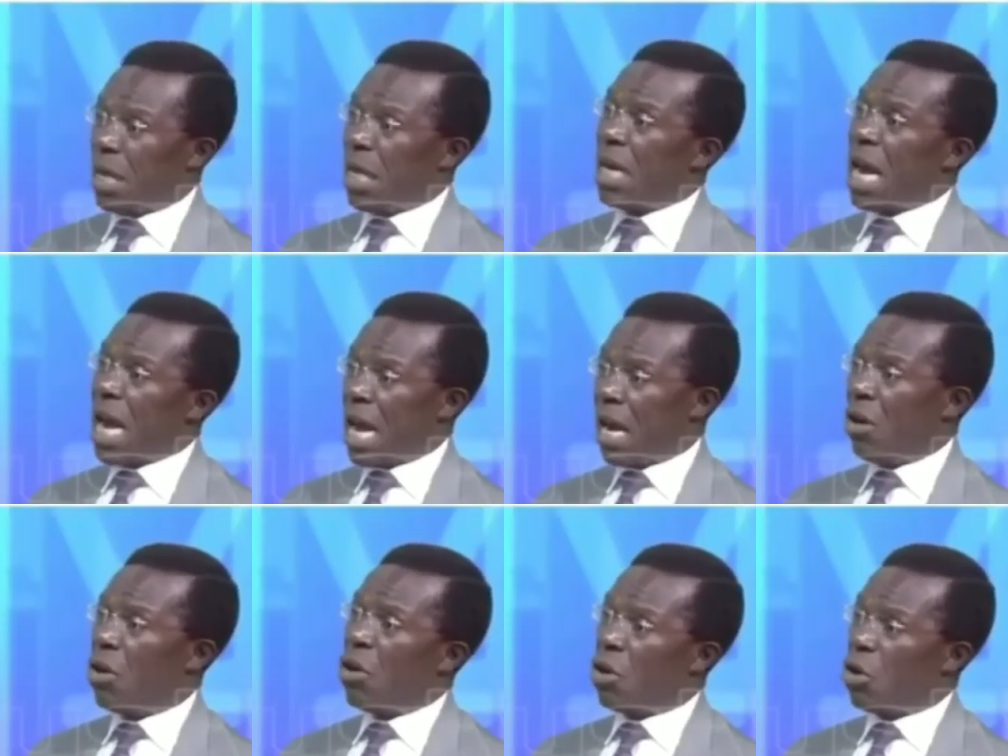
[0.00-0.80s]
business with
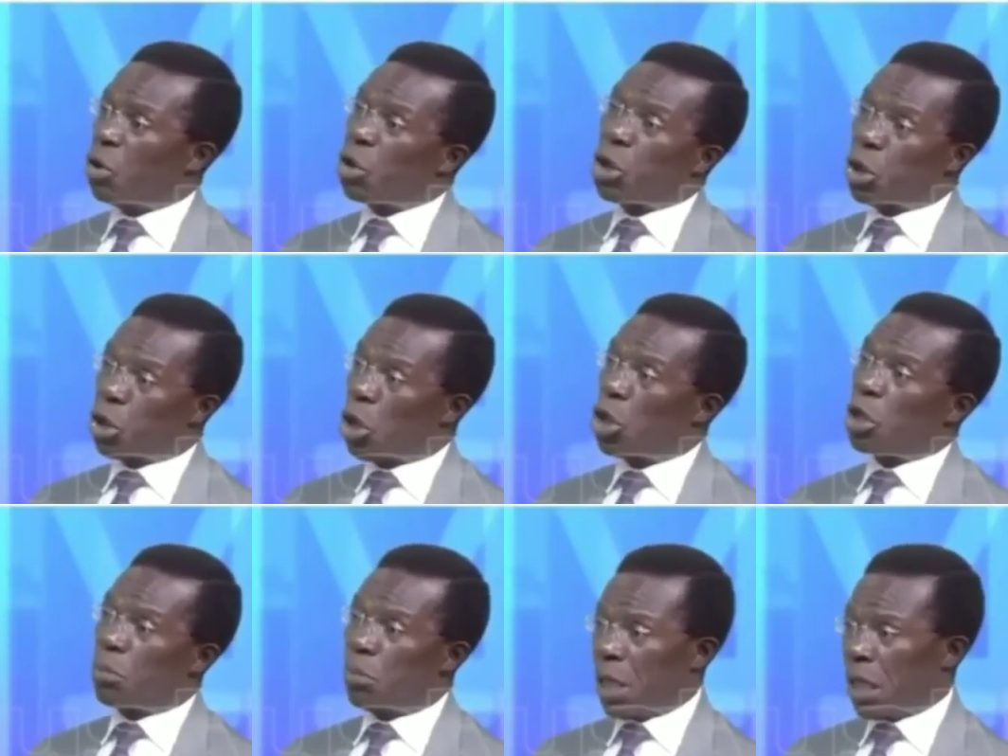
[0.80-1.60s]
his wife, and
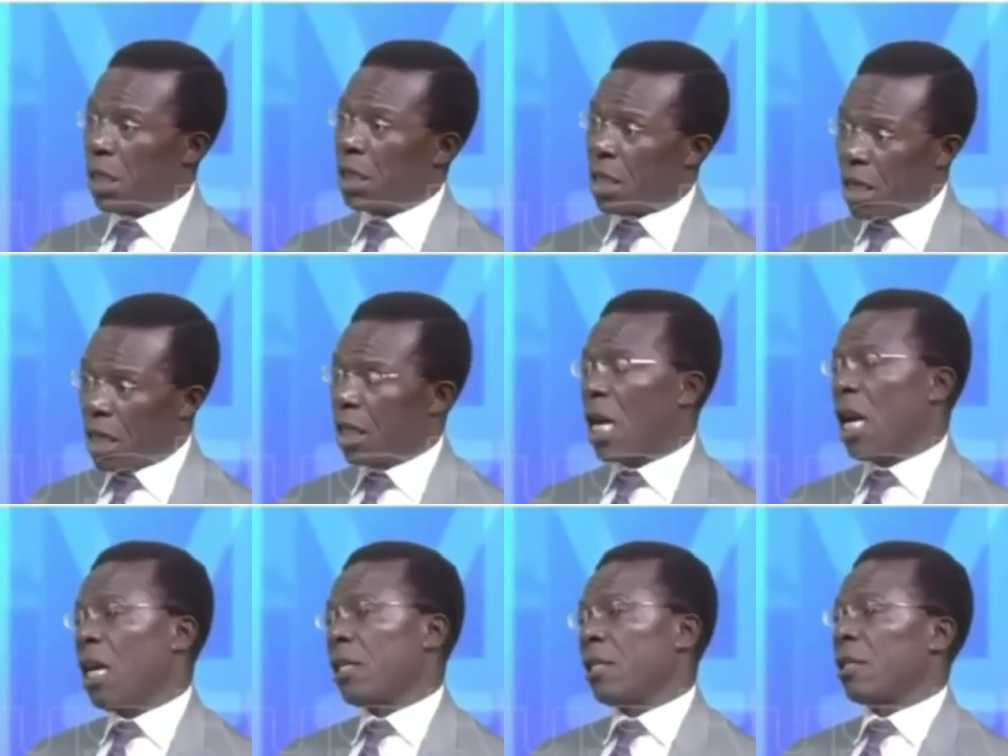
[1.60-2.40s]
then he made his
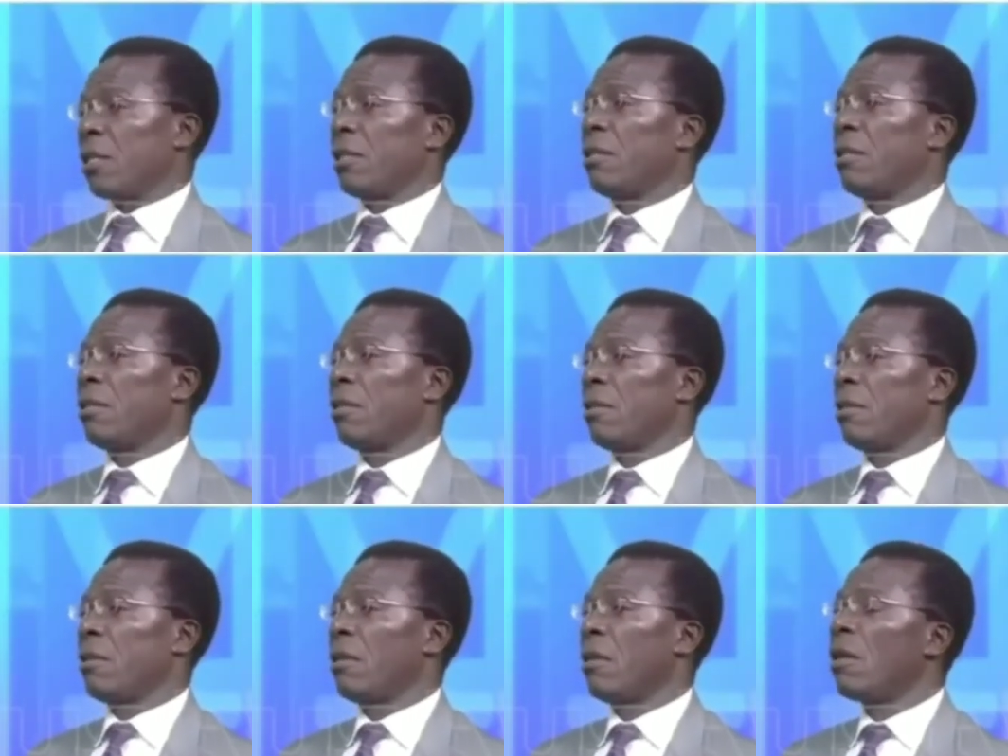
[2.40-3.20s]
wife
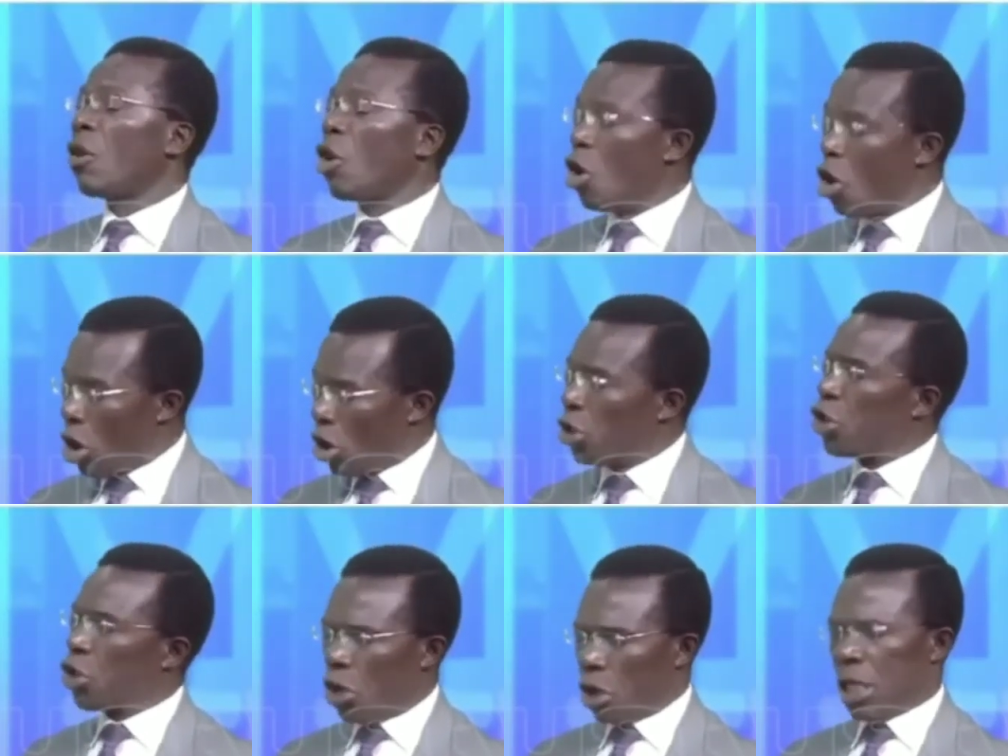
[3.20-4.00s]
also the vice
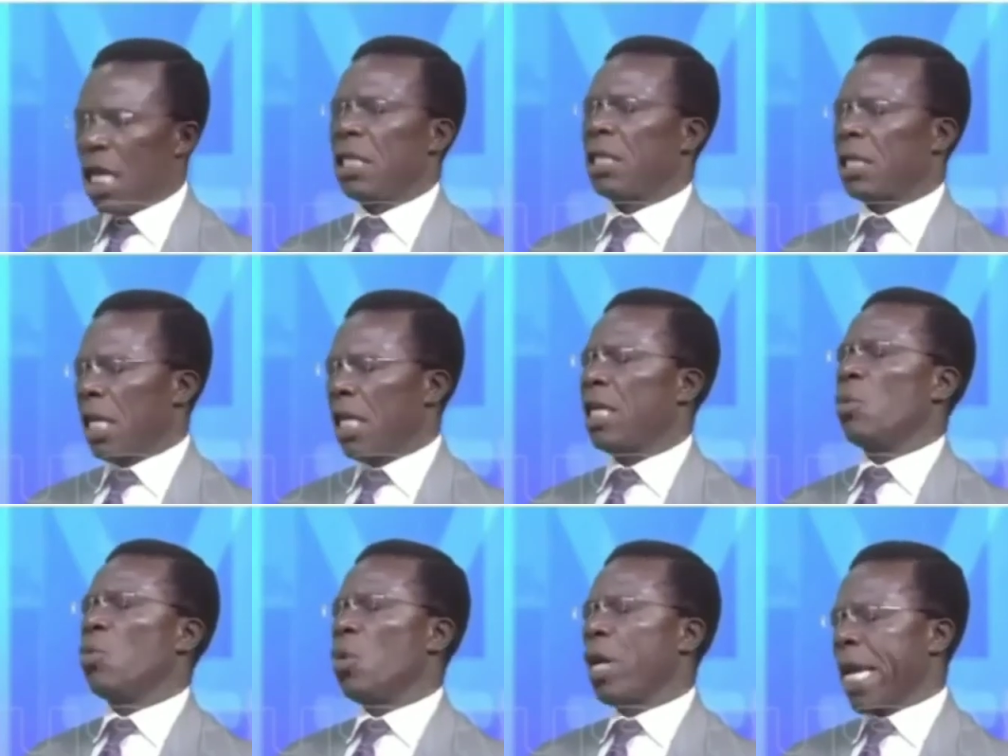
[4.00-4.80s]
president of his
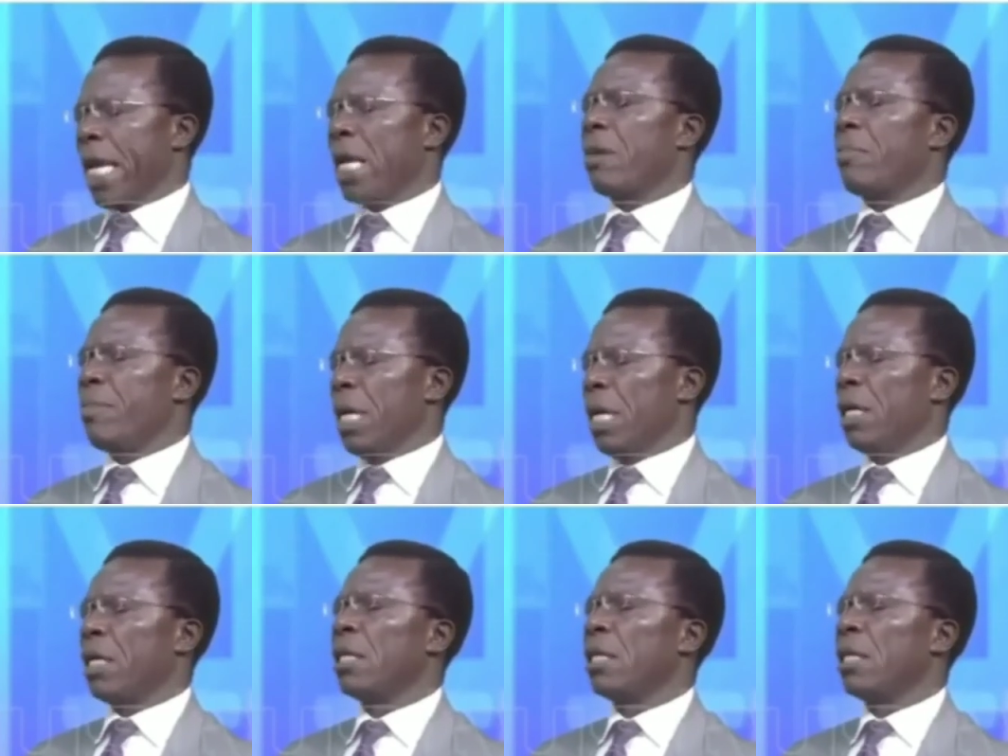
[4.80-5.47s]
company. This is